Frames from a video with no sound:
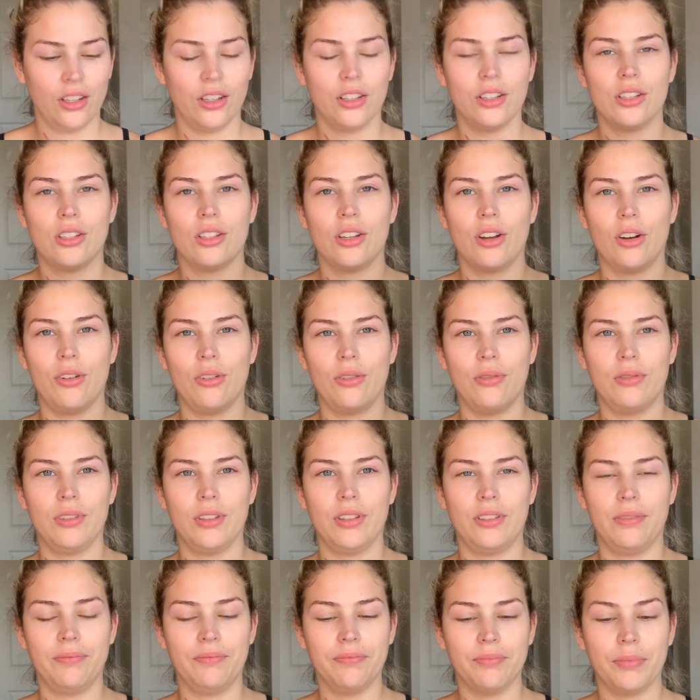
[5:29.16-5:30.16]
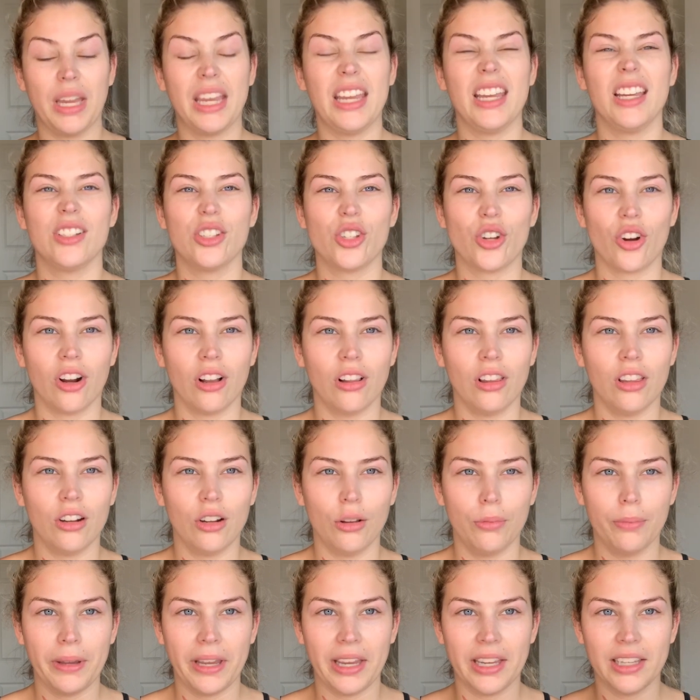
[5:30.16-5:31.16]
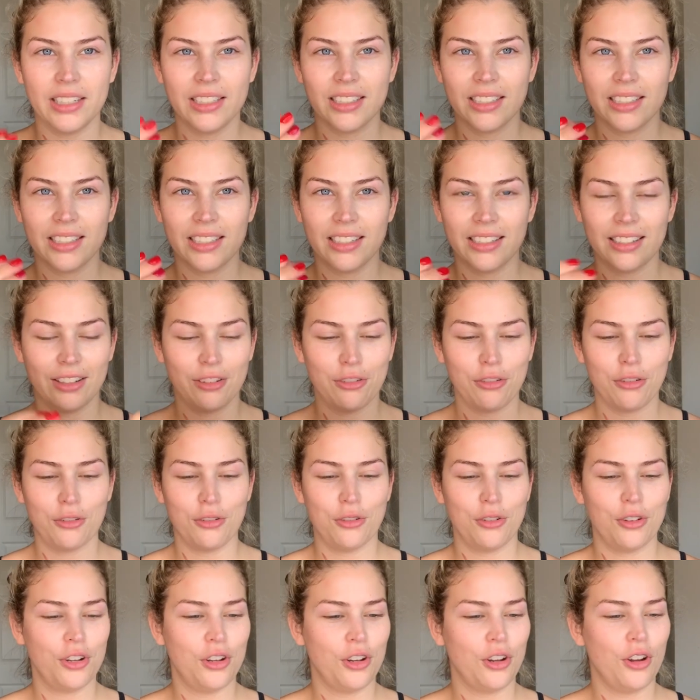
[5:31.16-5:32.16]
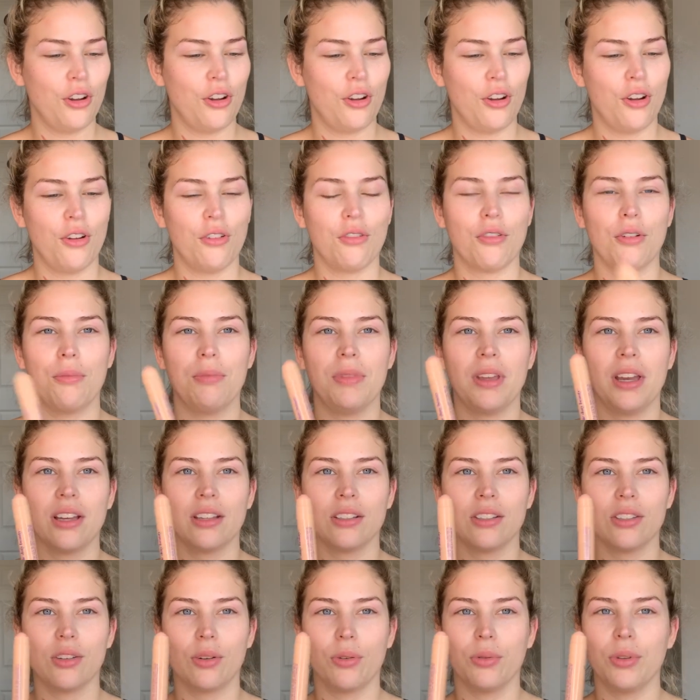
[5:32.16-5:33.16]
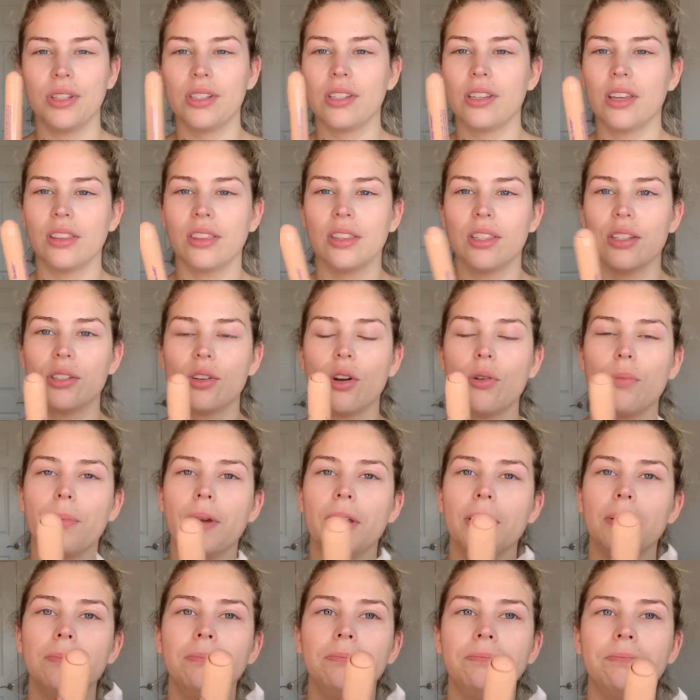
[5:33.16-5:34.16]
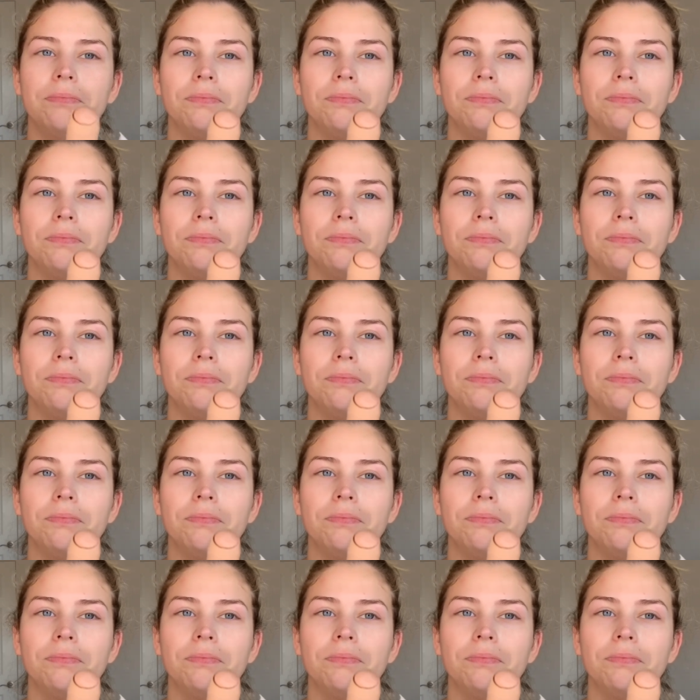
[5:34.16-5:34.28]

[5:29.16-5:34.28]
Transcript: So my hands are a little bit from that, so let's get this open.